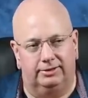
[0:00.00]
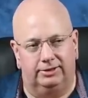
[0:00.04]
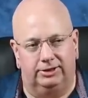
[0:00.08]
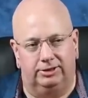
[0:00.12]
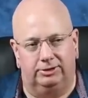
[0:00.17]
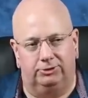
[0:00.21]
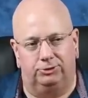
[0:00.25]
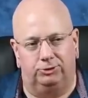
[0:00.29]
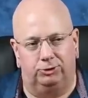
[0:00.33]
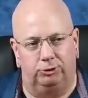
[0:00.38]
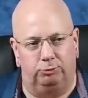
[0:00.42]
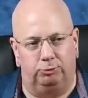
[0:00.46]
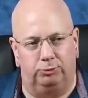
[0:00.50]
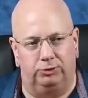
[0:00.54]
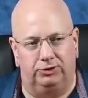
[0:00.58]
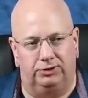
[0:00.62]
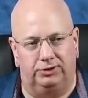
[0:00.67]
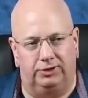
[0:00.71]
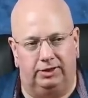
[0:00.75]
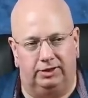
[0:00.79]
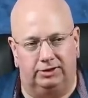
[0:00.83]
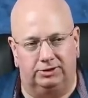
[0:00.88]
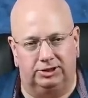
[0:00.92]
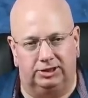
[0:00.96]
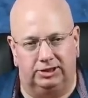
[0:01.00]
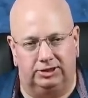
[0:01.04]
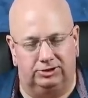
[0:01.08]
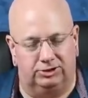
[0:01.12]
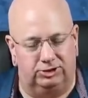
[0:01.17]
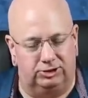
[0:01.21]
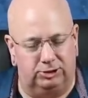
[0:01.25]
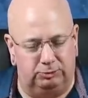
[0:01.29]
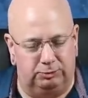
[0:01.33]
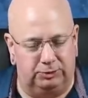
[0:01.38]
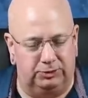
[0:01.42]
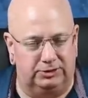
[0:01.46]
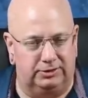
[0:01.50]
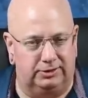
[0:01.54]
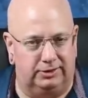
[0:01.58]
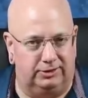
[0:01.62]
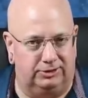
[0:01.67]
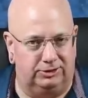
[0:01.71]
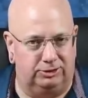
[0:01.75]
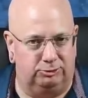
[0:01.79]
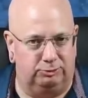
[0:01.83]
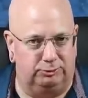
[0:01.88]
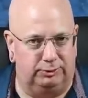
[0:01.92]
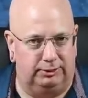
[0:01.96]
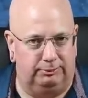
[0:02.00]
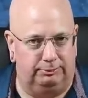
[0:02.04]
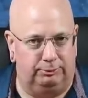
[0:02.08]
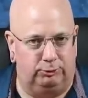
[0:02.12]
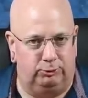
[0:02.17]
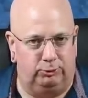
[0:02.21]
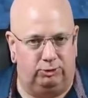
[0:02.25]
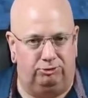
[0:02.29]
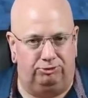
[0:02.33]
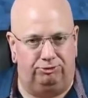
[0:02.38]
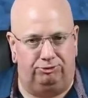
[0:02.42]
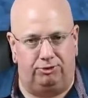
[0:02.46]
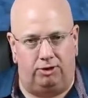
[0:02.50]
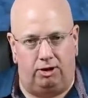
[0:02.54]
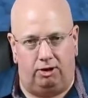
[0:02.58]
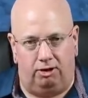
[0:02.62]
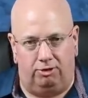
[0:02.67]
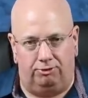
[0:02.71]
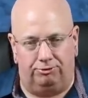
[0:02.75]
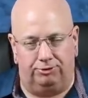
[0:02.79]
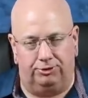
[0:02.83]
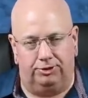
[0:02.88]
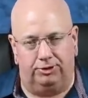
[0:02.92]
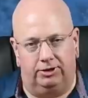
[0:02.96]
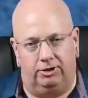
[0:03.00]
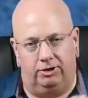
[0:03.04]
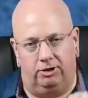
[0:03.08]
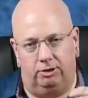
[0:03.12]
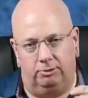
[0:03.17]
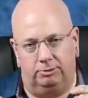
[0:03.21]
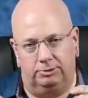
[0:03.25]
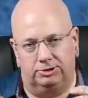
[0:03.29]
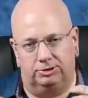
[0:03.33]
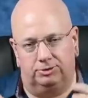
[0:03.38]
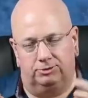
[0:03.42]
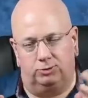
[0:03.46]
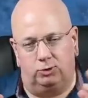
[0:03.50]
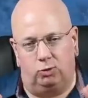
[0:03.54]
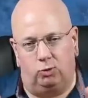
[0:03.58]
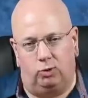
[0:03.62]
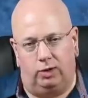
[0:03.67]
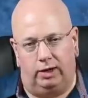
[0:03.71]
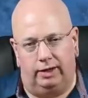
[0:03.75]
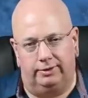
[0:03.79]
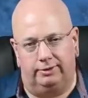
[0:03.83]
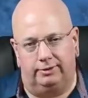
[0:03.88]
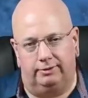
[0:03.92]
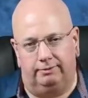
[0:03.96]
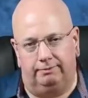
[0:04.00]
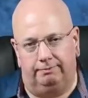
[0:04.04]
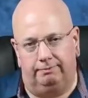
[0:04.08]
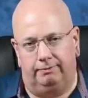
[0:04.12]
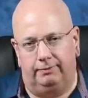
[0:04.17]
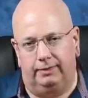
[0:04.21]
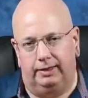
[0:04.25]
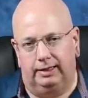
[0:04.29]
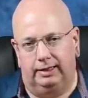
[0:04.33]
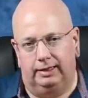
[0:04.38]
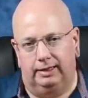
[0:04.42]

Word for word: you know, super intelligent, because super intelligent people will fall the garbage of quantum